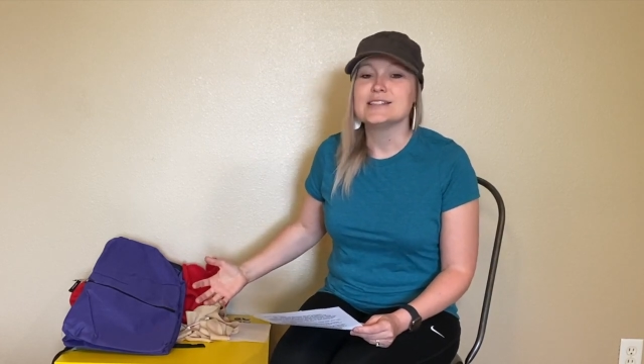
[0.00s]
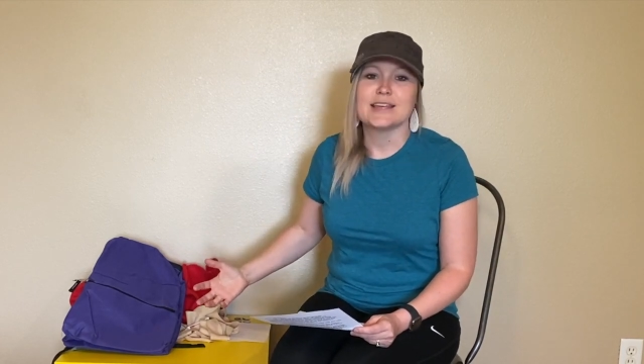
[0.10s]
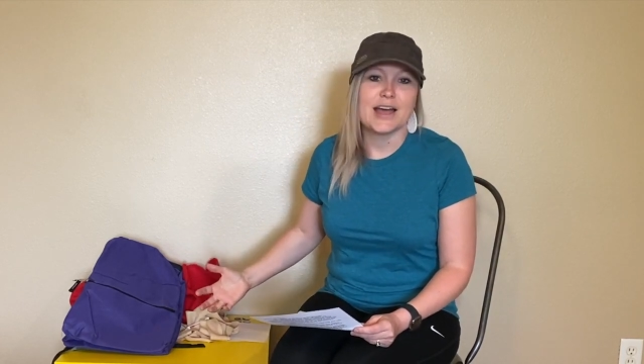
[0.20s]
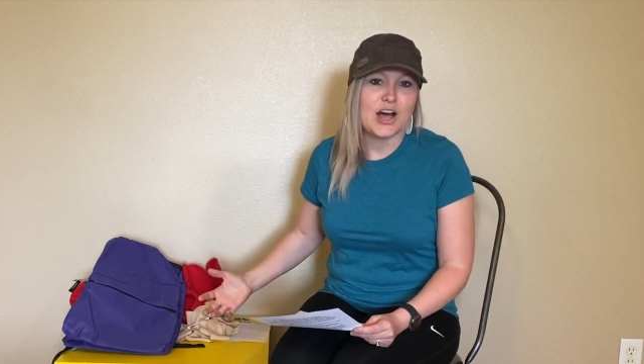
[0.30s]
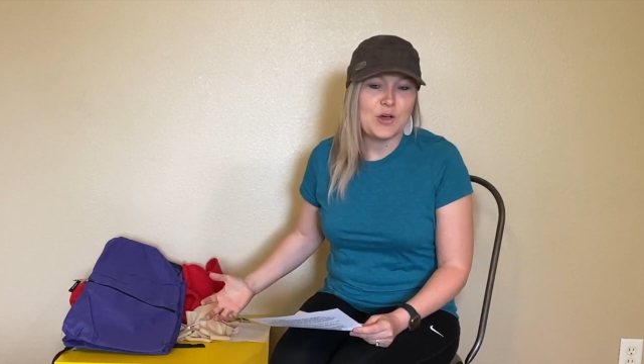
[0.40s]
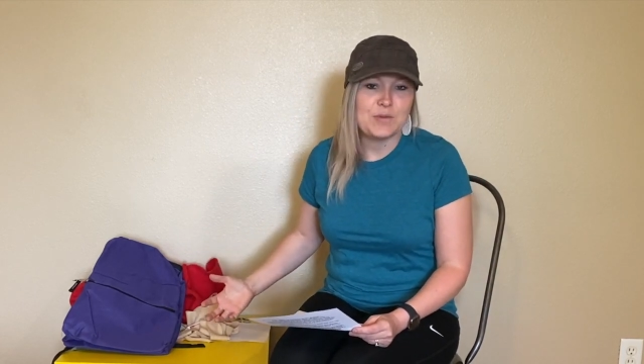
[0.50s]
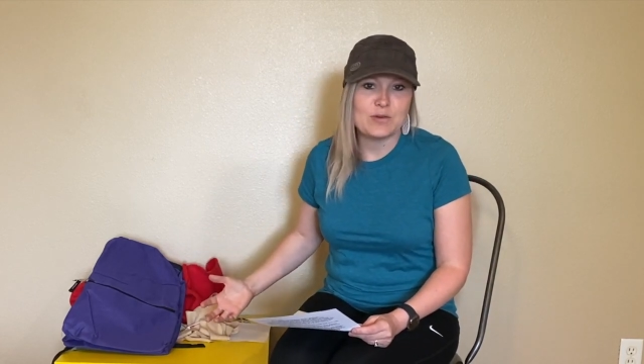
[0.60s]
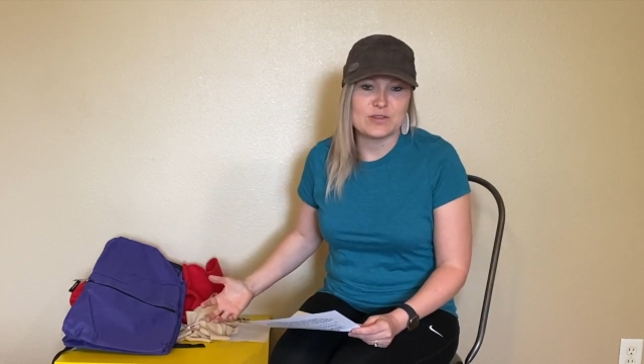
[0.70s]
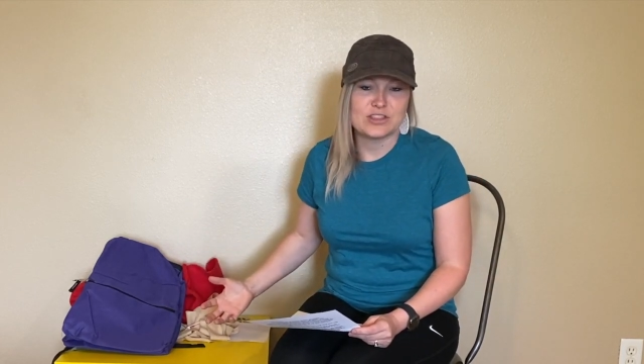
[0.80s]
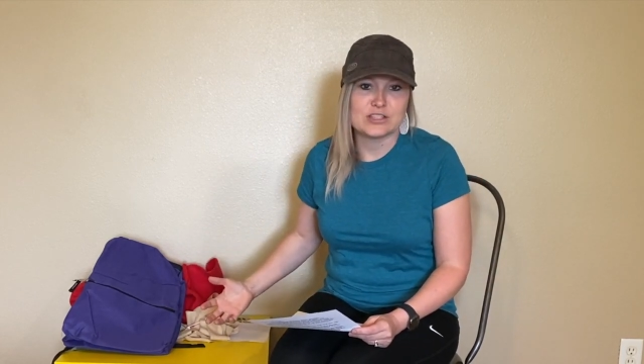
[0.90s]
to help
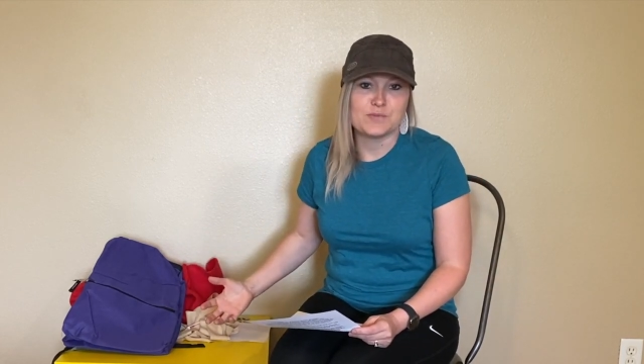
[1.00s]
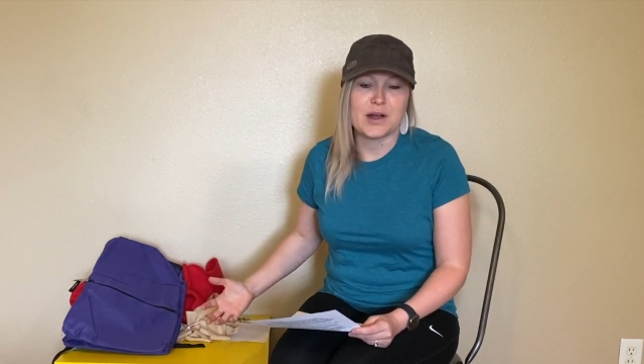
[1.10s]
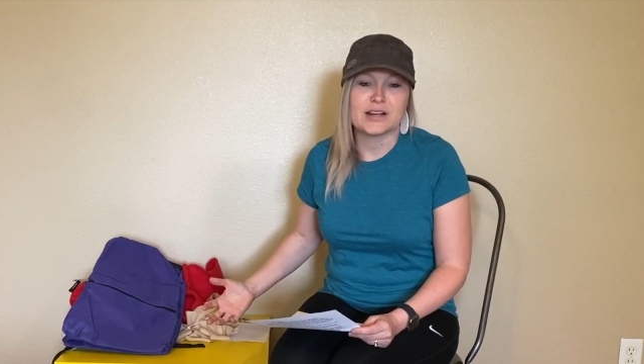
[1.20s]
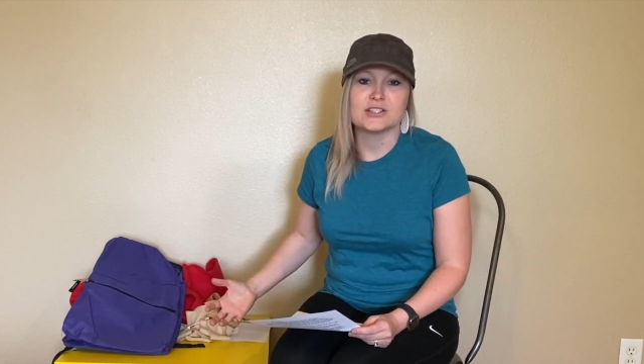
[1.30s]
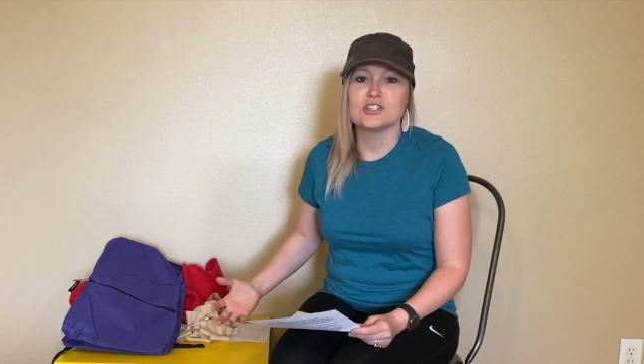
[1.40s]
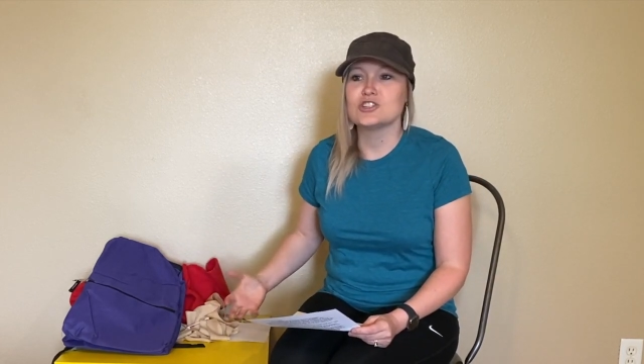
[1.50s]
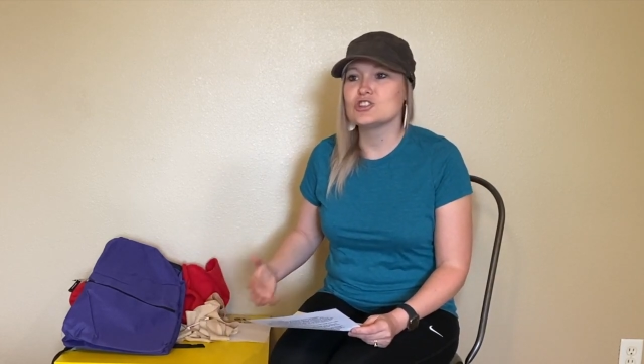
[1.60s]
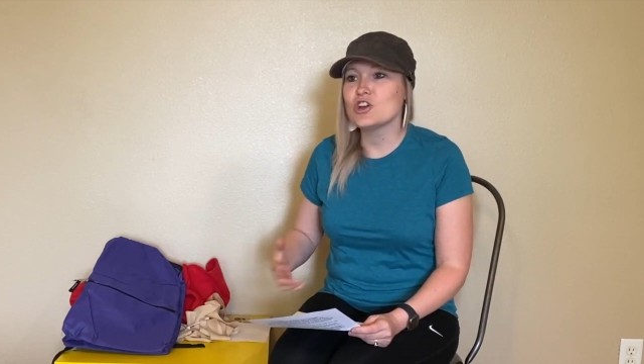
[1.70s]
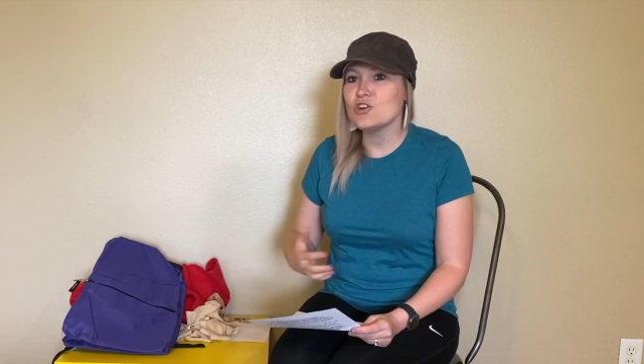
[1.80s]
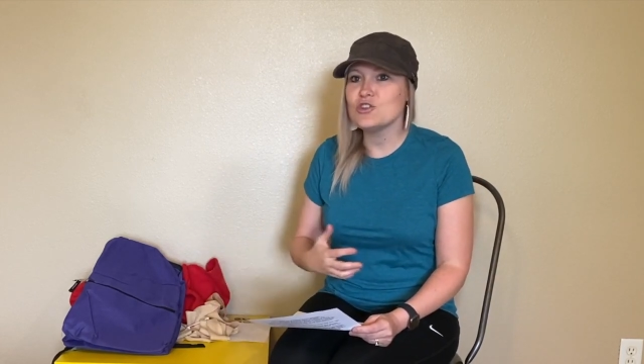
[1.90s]
me with this part, to
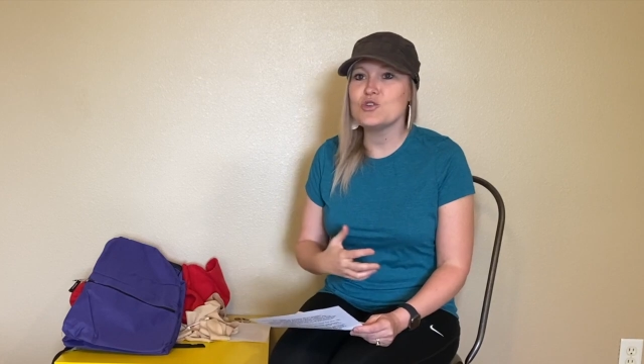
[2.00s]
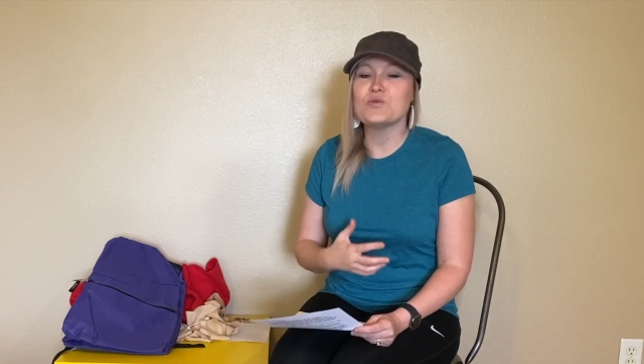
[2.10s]
show you